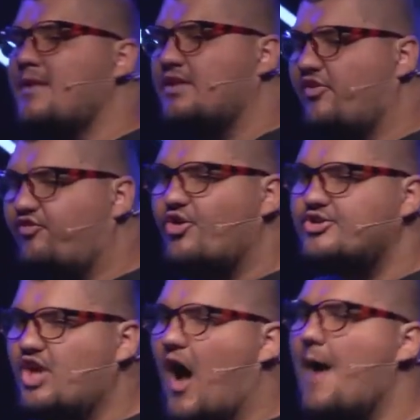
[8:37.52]
the
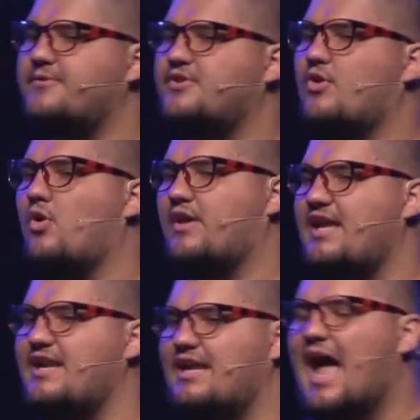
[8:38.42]
first obstacle
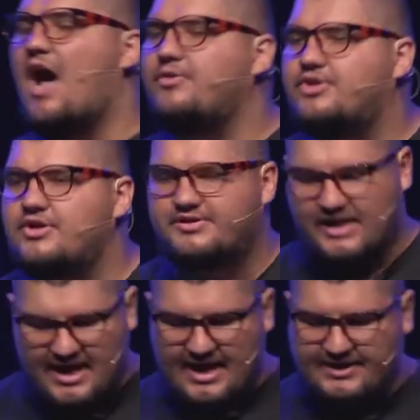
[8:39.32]
he encounters
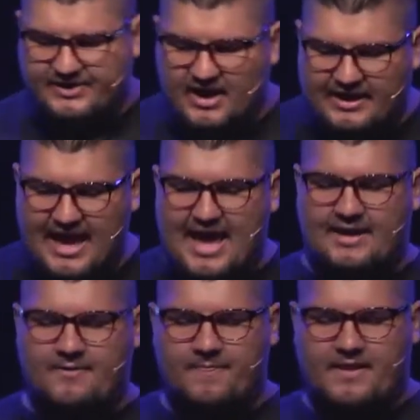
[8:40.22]
is
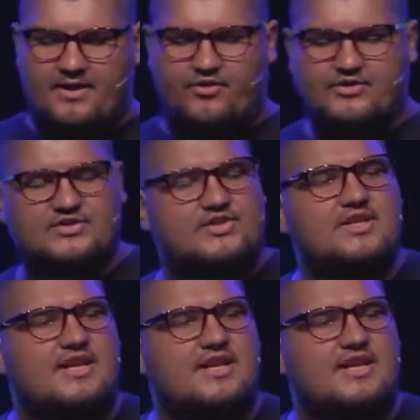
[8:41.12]
again this city